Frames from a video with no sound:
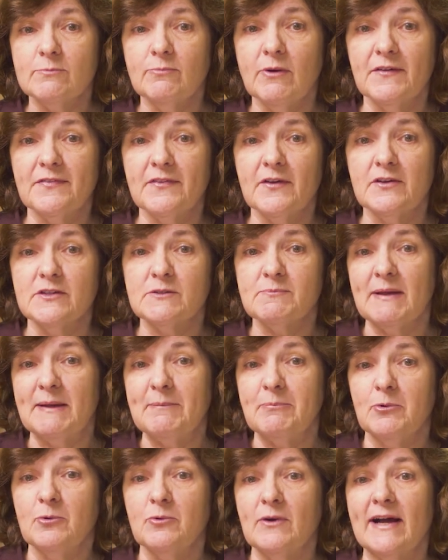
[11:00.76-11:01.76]
might those
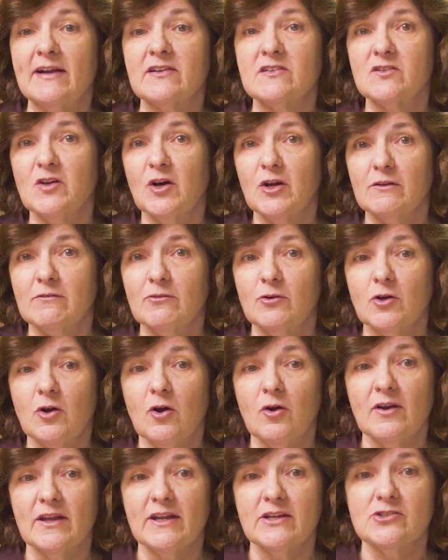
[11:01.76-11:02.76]
people outside of your
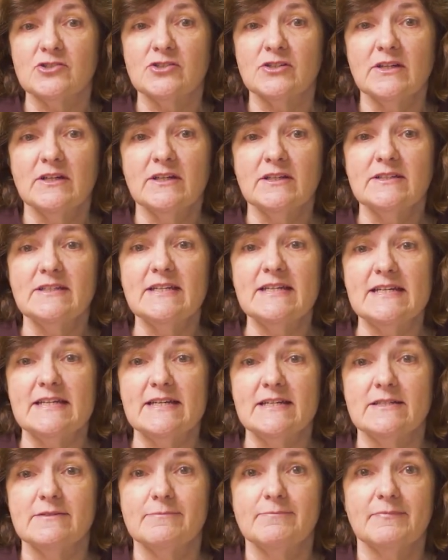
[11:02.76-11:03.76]
college
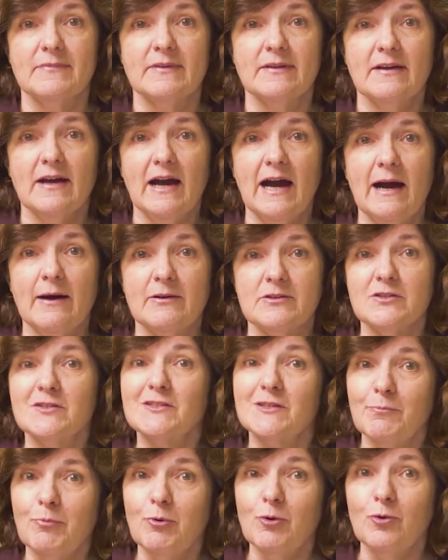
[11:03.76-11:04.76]
need to
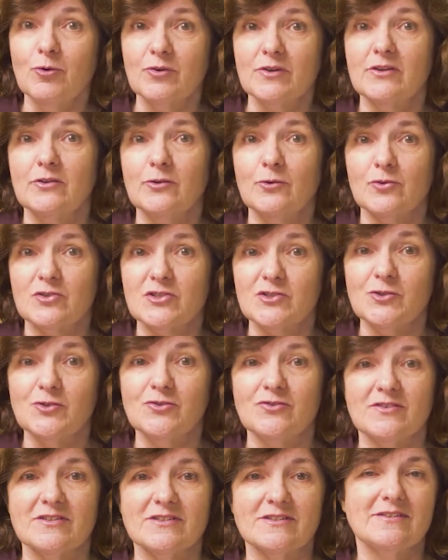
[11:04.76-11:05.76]
support your
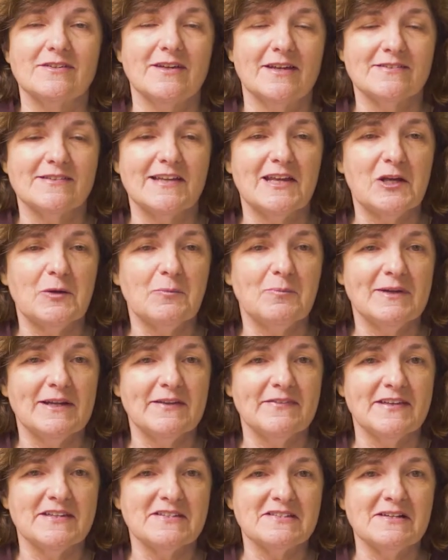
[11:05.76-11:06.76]
students as they
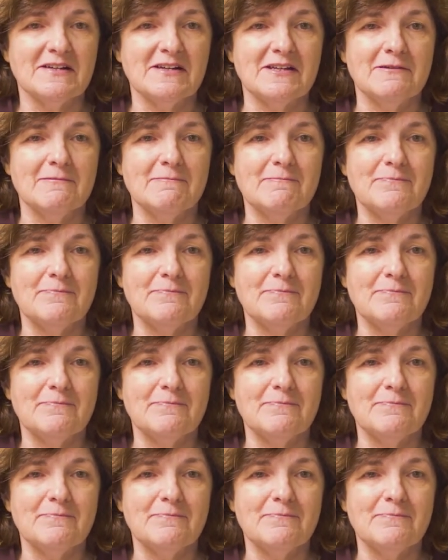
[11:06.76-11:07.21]
complete their study?